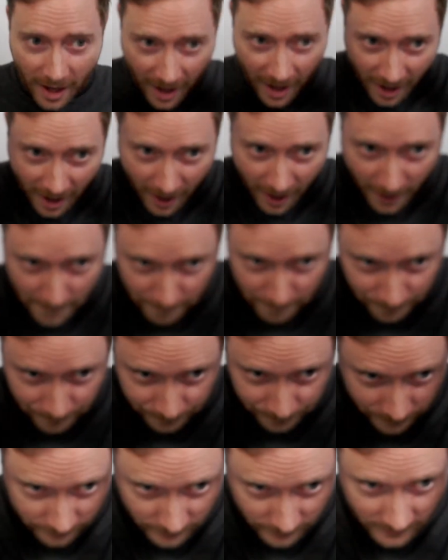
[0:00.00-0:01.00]
a
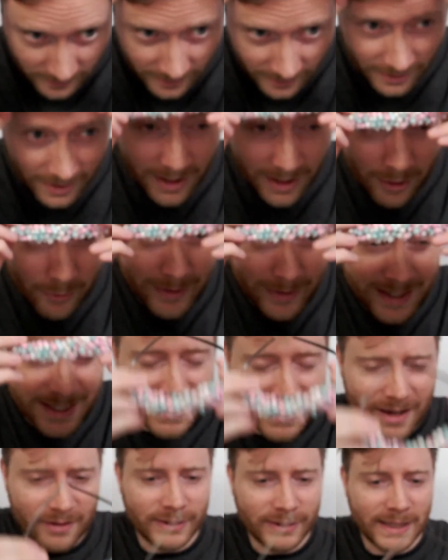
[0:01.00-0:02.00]

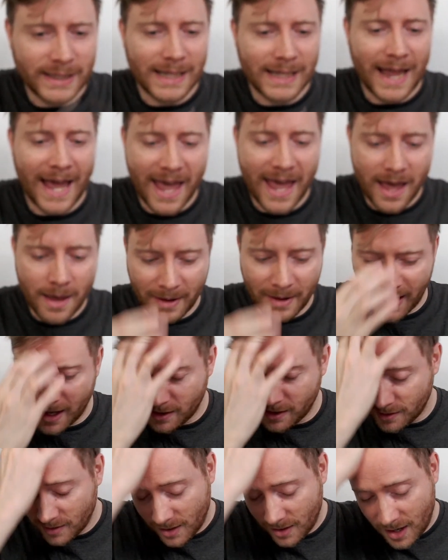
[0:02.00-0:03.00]
really lovely little
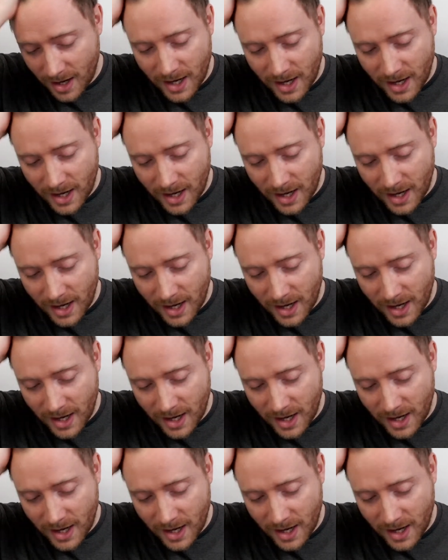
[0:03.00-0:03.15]
hairband